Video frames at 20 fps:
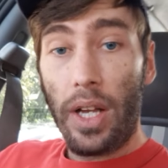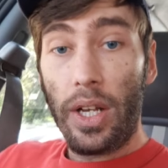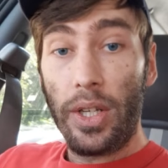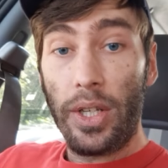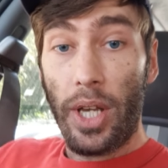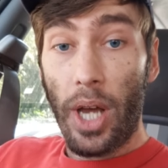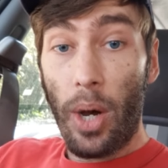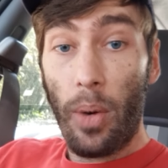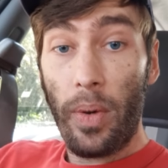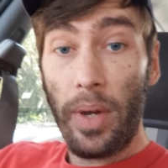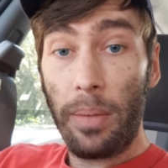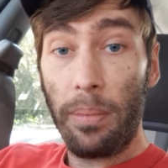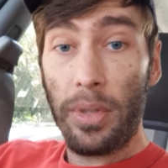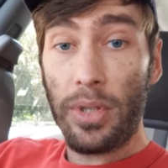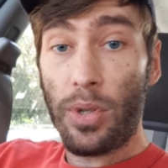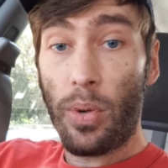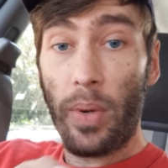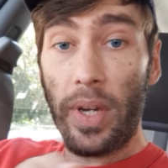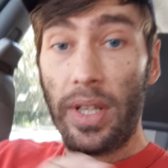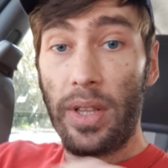going
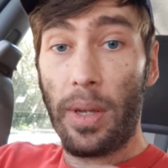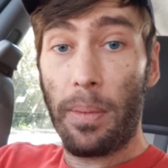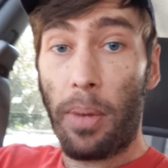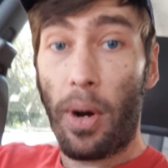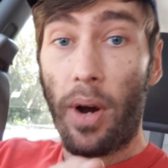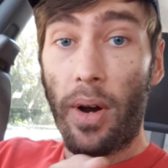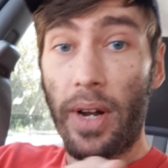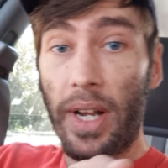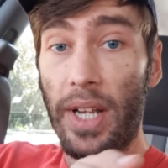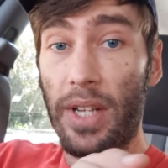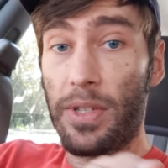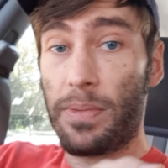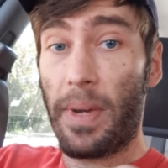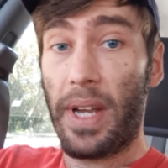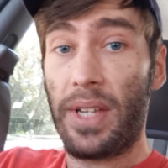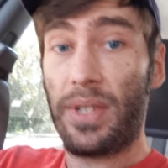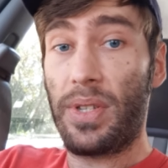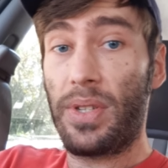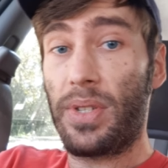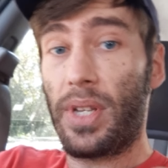between the parking
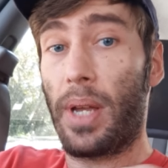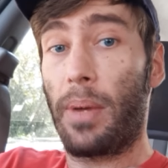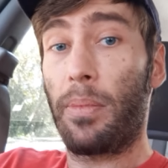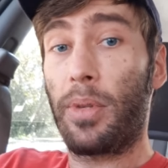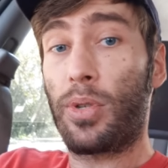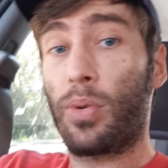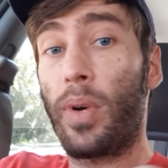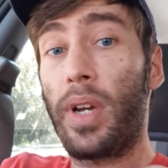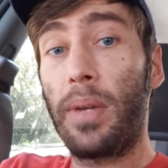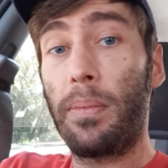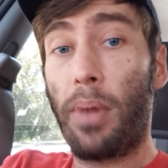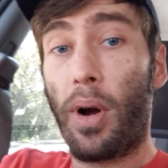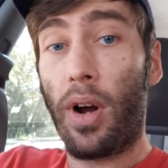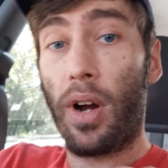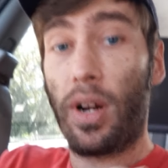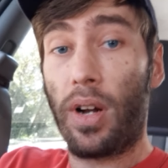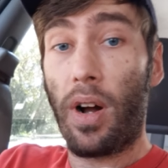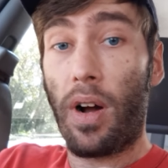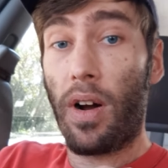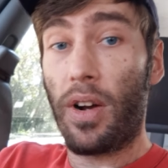spaces and between
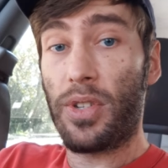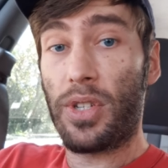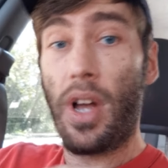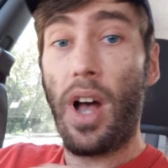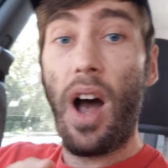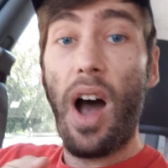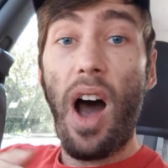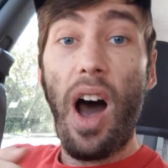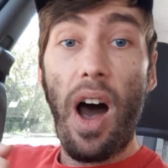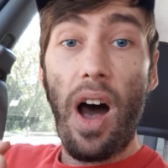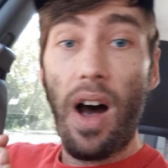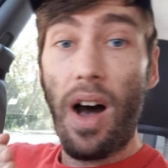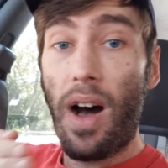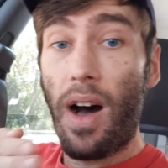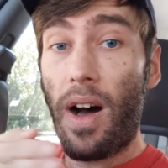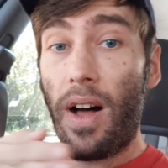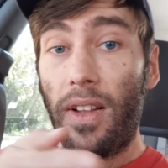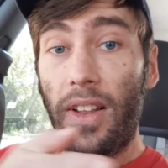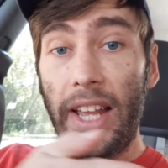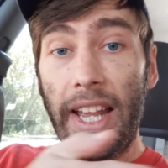parked cars,
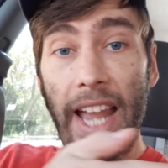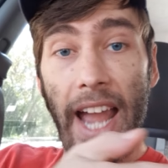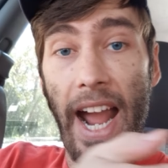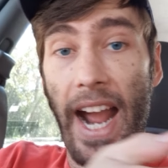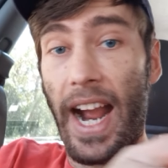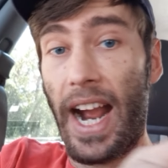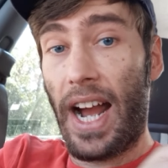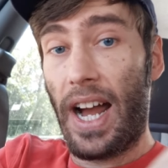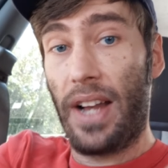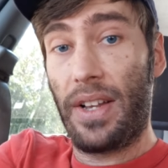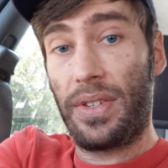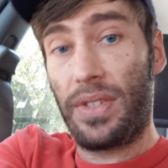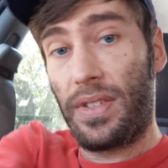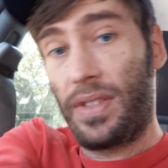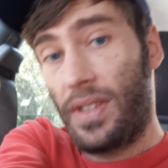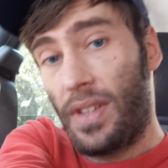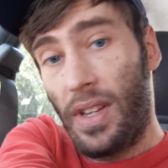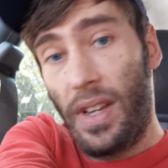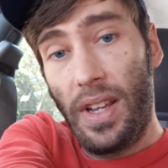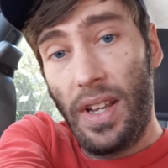hauling ass
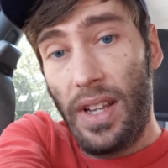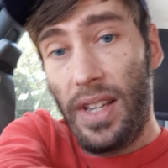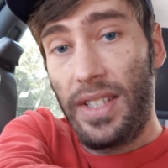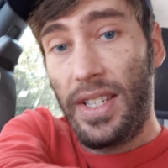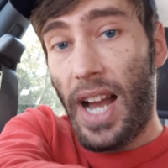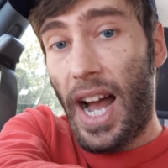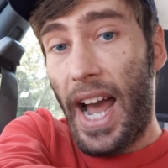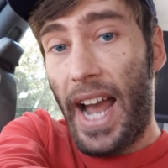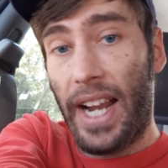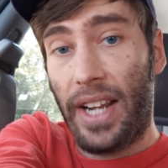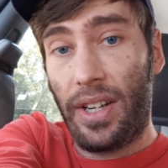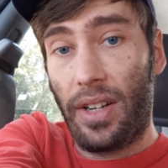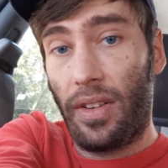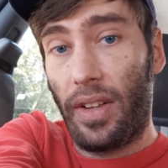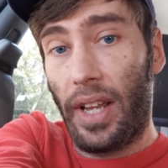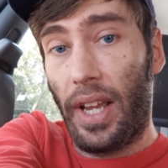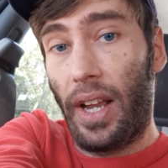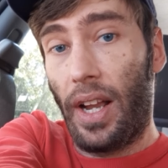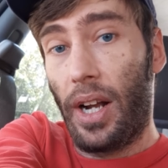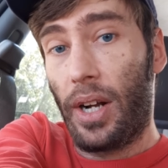
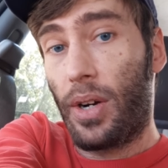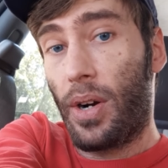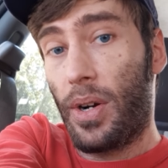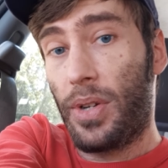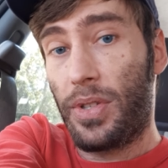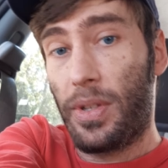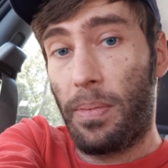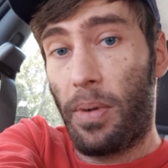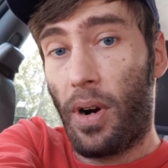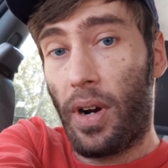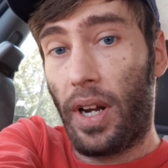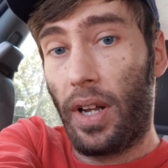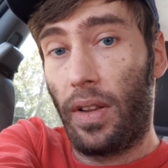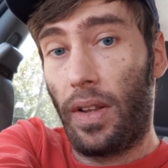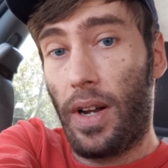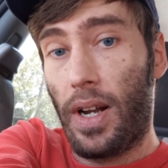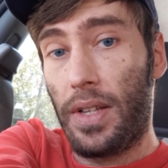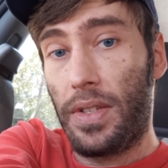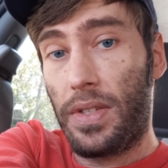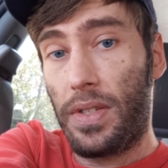diagonally across the parking
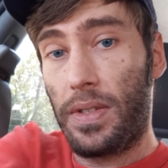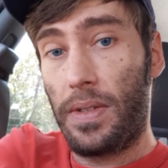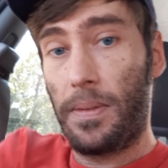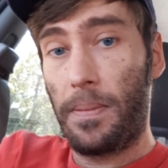lots.